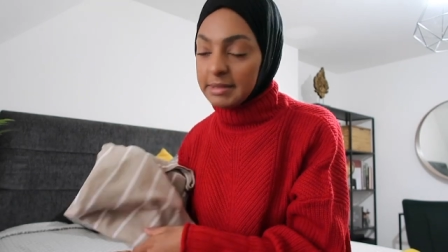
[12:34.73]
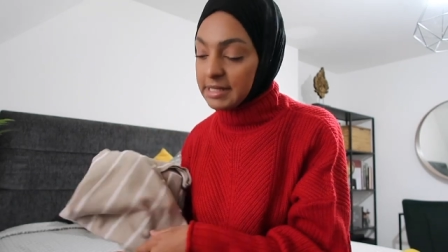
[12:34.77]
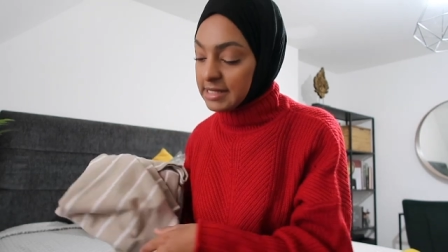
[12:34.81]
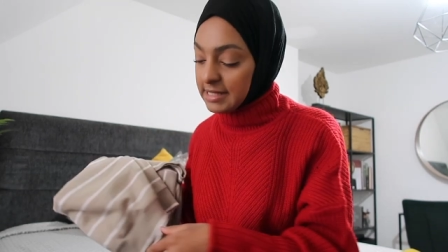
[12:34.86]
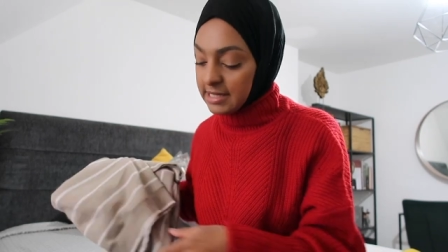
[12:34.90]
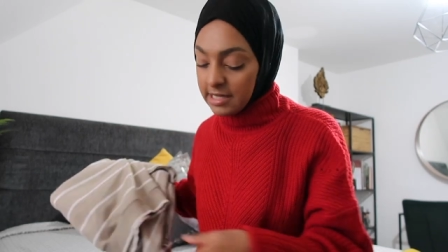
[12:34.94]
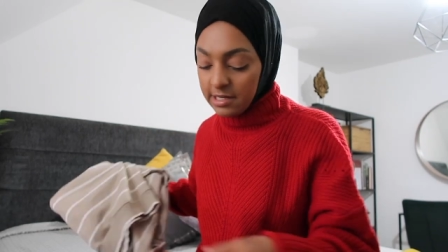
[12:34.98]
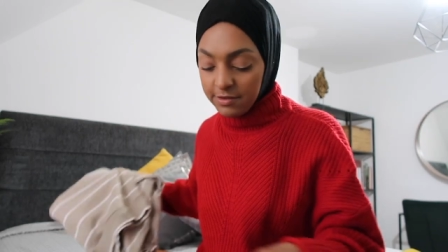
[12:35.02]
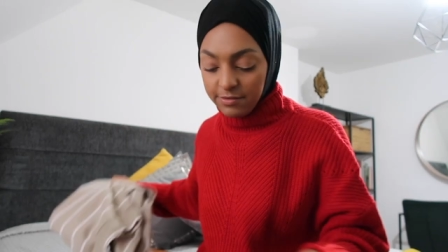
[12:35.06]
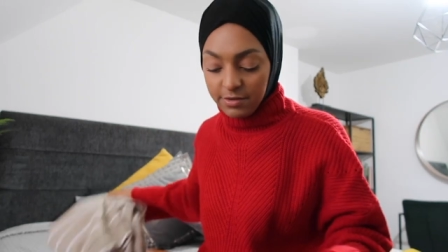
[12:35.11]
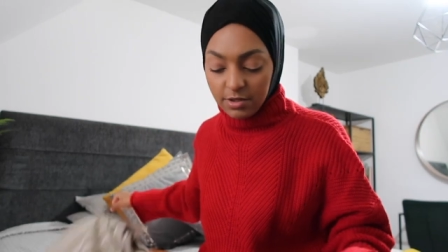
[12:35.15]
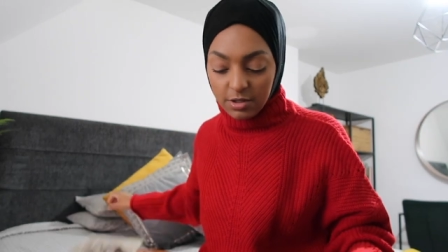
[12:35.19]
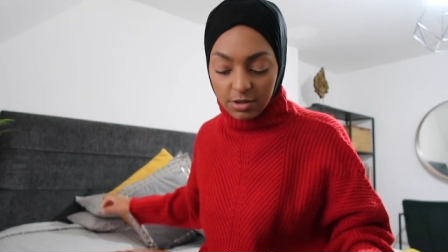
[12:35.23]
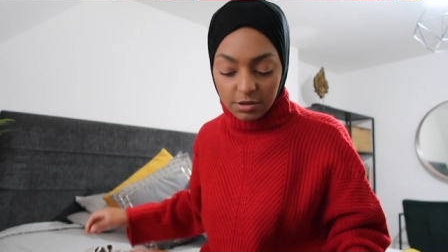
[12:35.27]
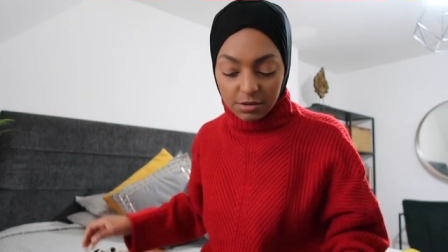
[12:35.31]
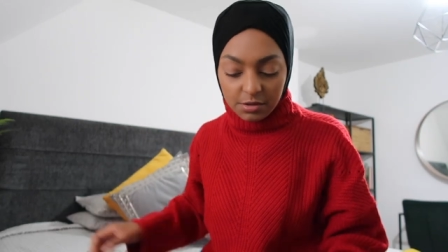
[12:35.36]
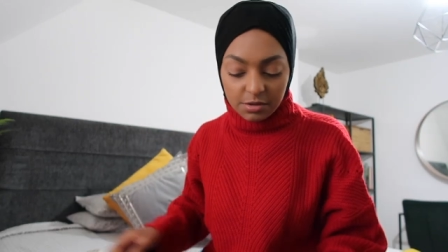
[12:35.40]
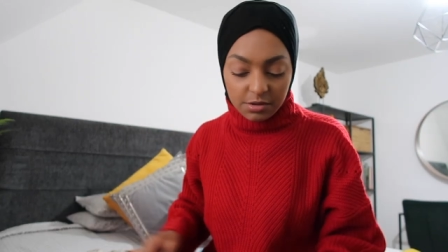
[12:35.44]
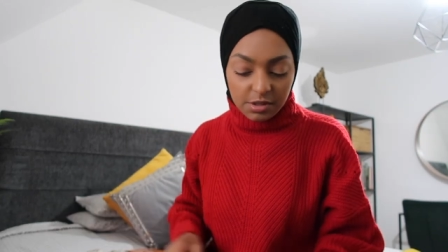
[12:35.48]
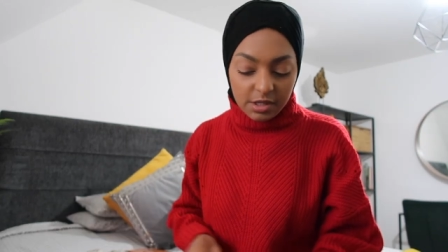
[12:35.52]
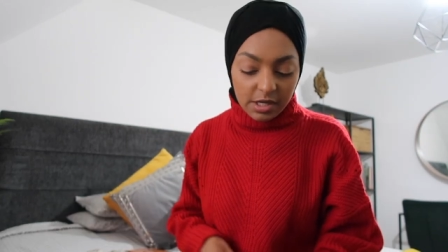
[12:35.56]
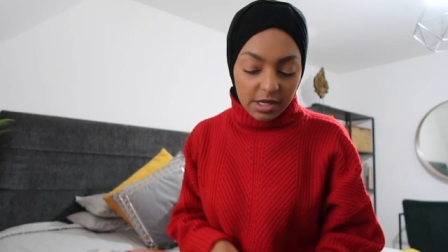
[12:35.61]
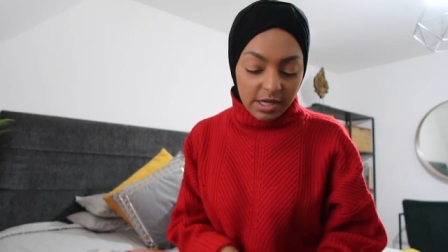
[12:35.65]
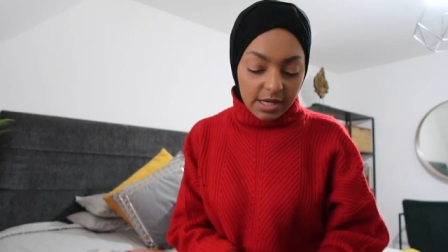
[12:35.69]

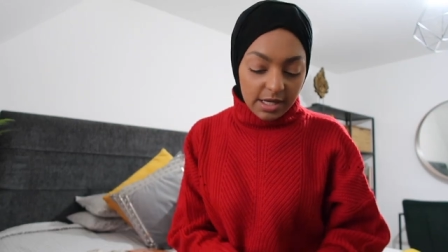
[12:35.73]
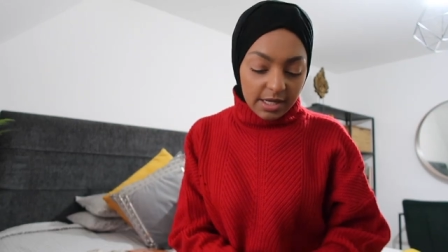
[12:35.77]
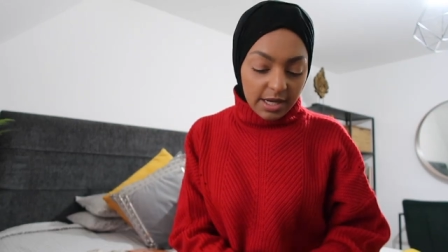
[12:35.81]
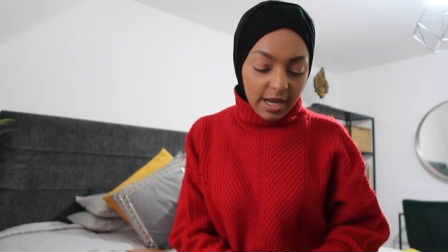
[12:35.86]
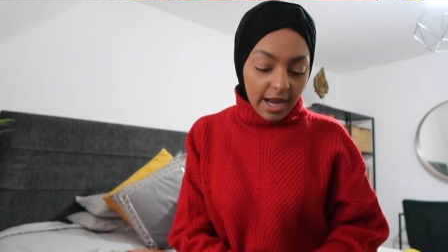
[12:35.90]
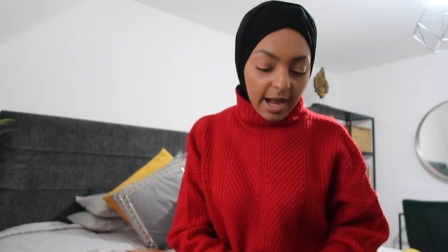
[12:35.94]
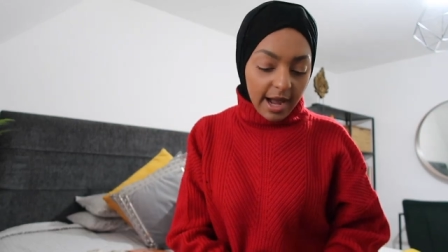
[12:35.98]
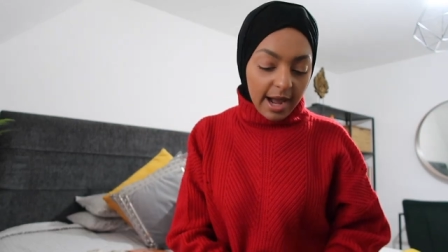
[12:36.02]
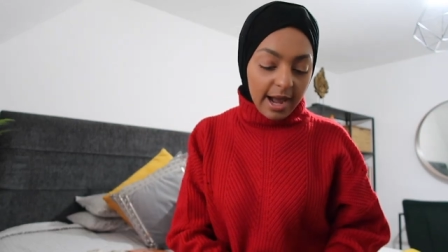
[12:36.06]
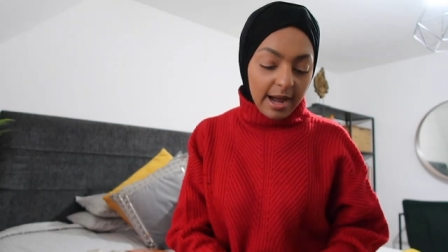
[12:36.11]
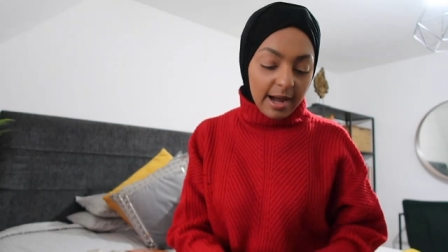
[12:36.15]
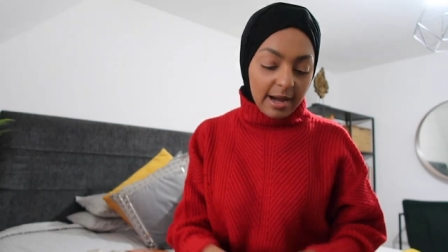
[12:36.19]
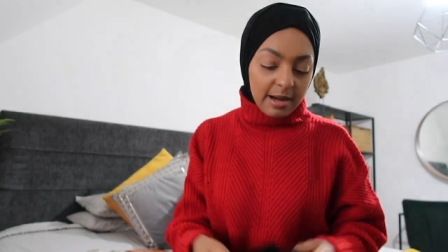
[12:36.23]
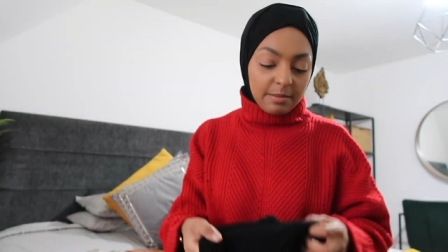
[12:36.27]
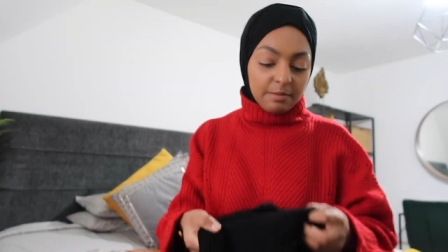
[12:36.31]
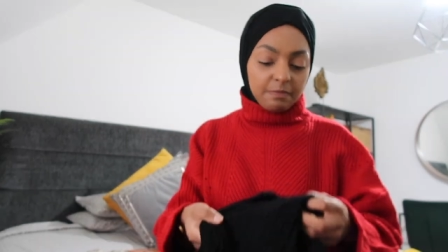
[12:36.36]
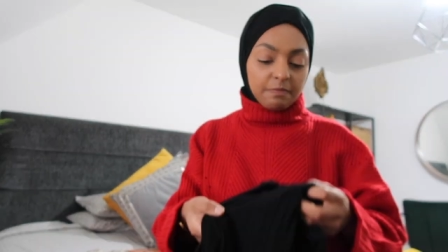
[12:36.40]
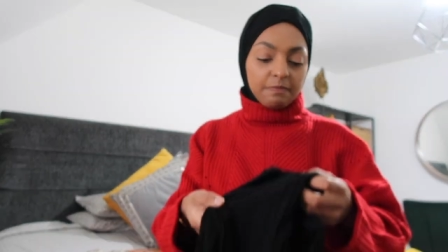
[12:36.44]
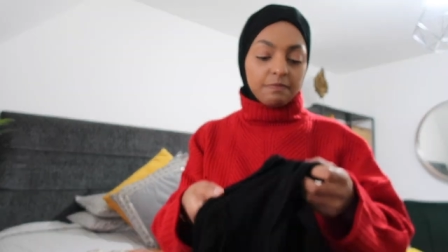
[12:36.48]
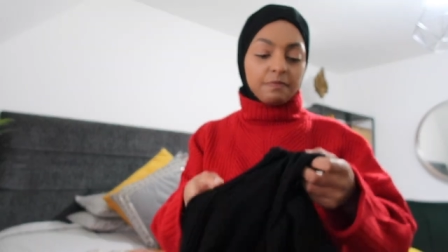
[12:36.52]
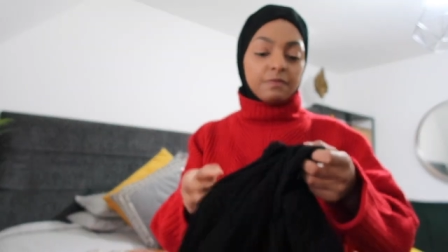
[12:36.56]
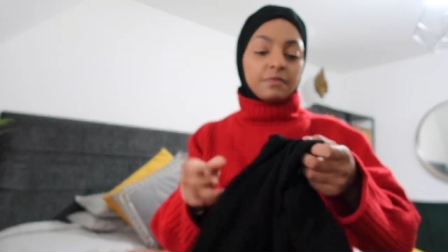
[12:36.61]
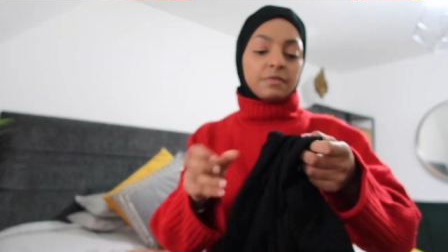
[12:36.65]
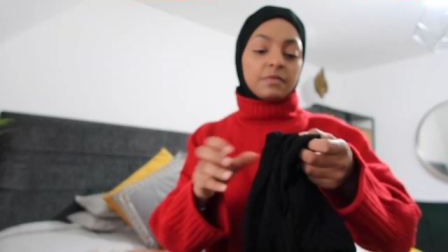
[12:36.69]
material.
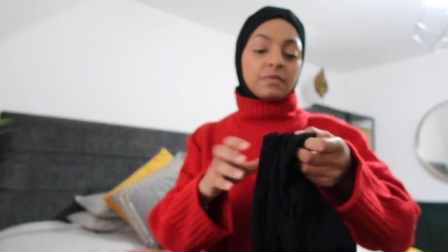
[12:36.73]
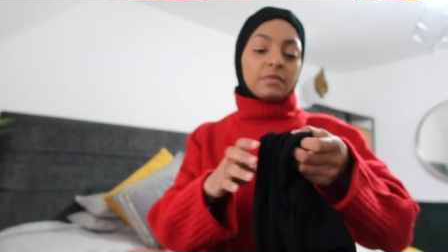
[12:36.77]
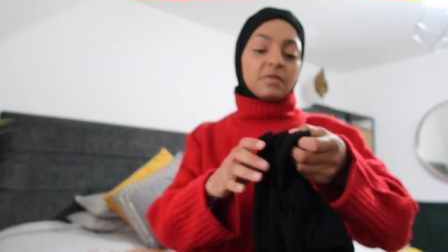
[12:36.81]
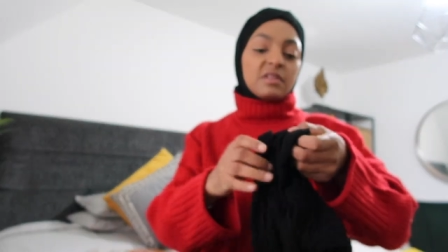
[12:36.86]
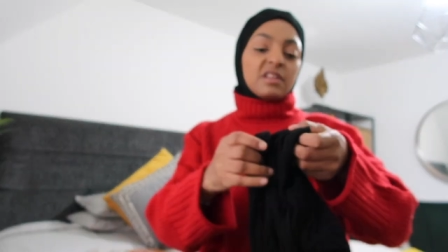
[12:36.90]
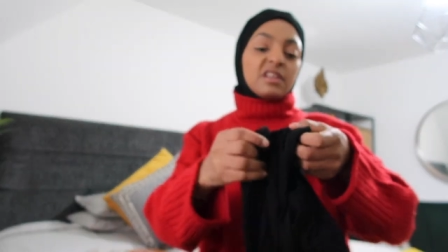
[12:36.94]
Um.